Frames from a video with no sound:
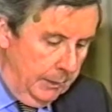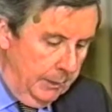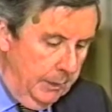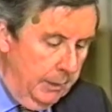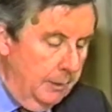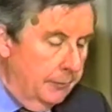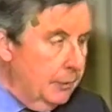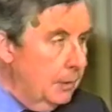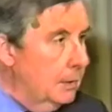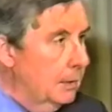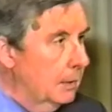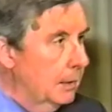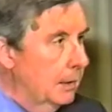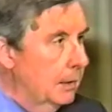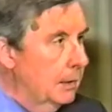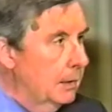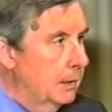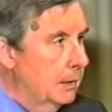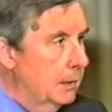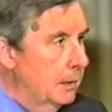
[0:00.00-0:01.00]
The
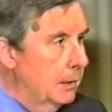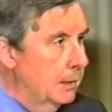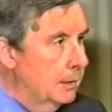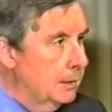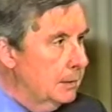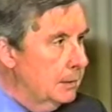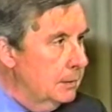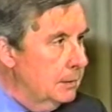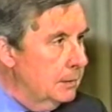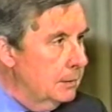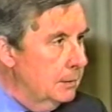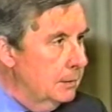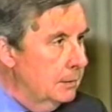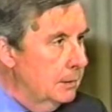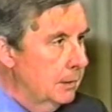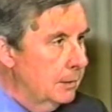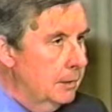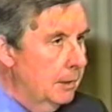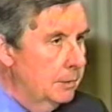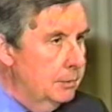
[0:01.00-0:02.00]
difficulty is
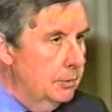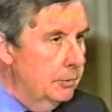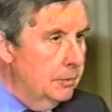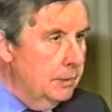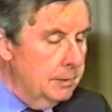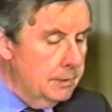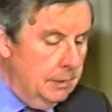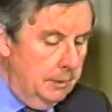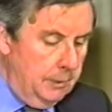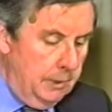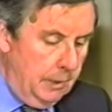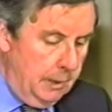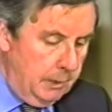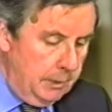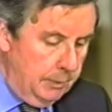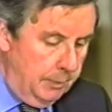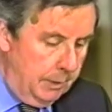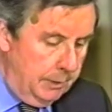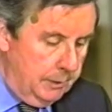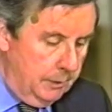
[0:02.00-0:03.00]
that they do this at the
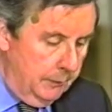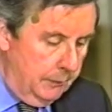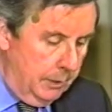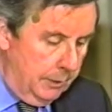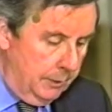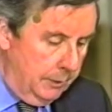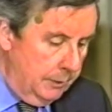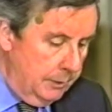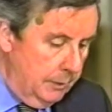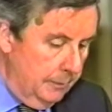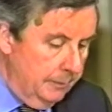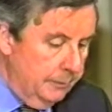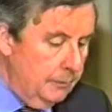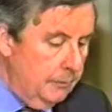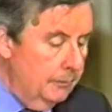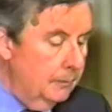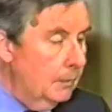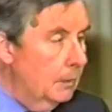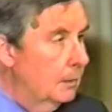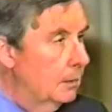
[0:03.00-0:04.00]
expense of others,
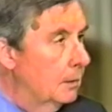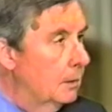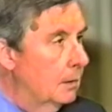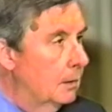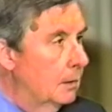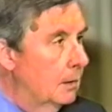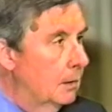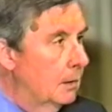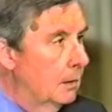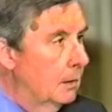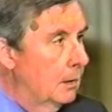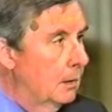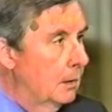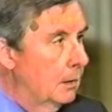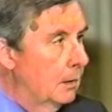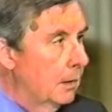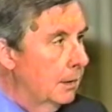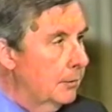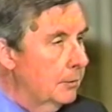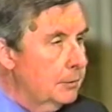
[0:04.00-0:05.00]

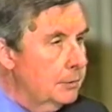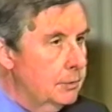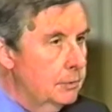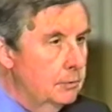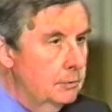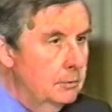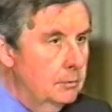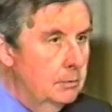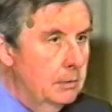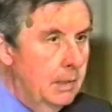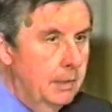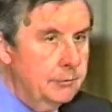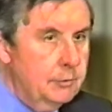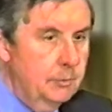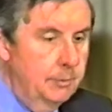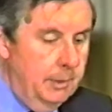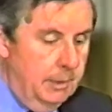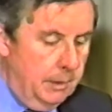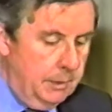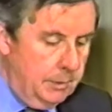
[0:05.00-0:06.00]
others who have
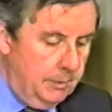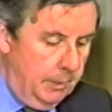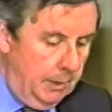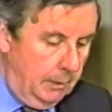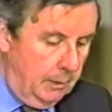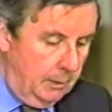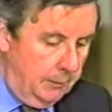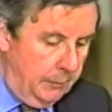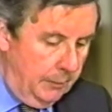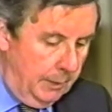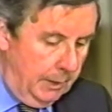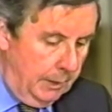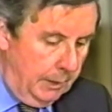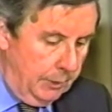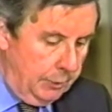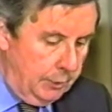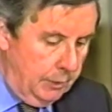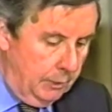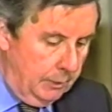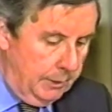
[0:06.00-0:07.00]
to be expelled from the
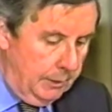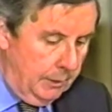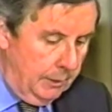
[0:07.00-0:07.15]
national